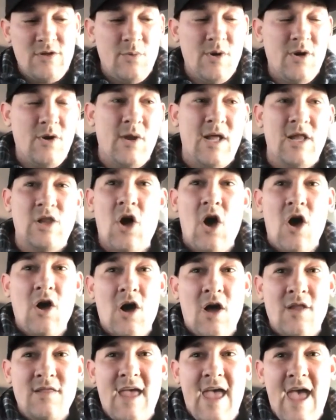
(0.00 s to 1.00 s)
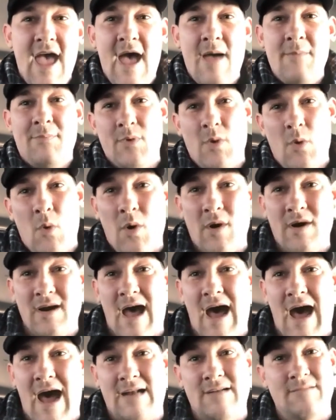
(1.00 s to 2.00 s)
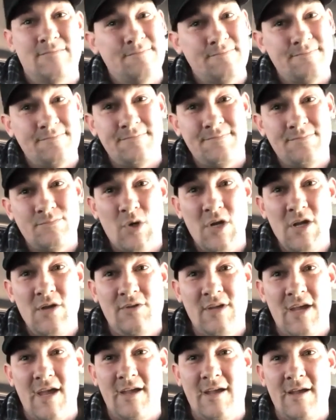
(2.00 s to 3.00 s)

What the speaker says: going to log on the app or not. What do you think?